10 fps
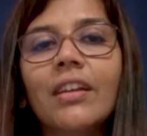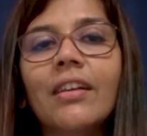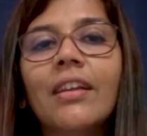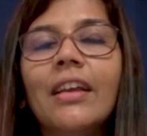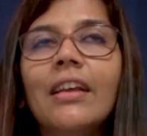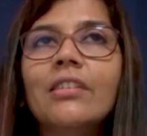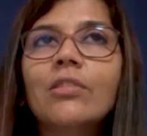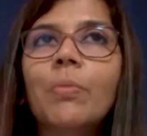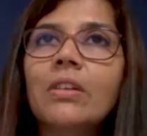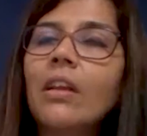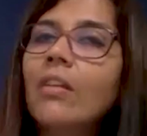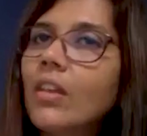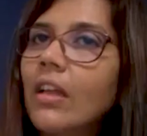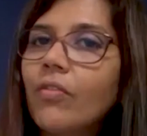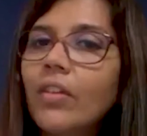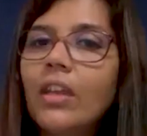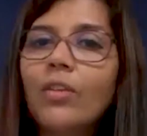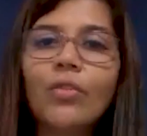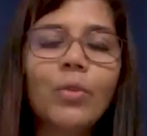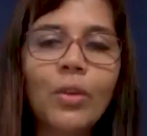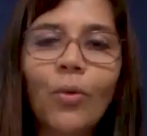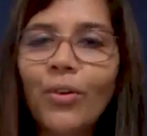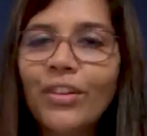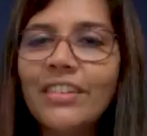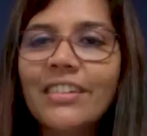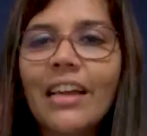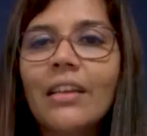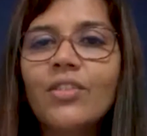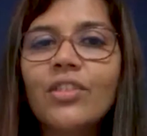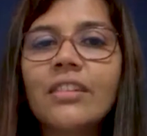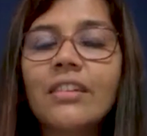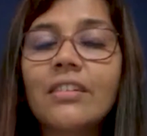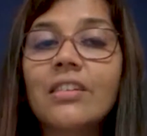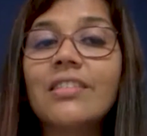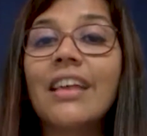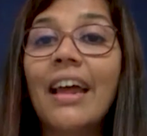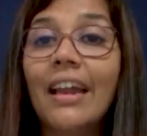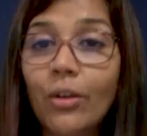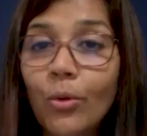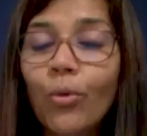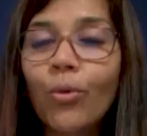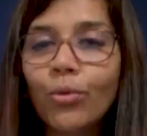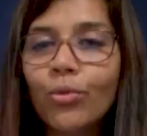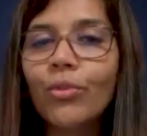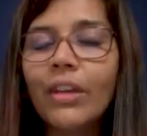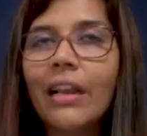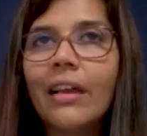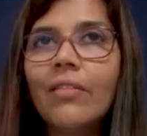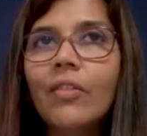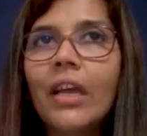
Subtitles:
And especially with Avni, with all the challenges that she's had to go through in life,